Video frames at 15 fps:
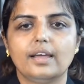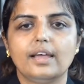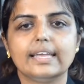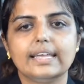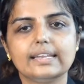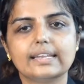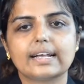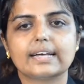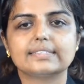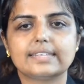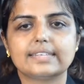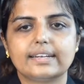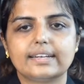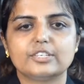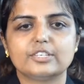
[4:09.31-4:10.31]
in
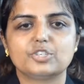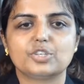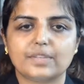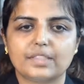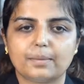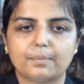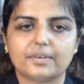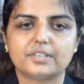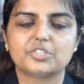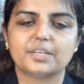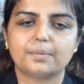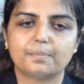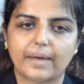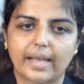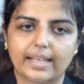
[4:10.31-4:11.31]
consultation with the
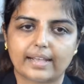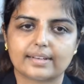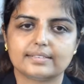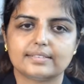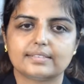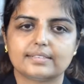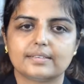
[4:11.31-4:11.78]
merchant bankers.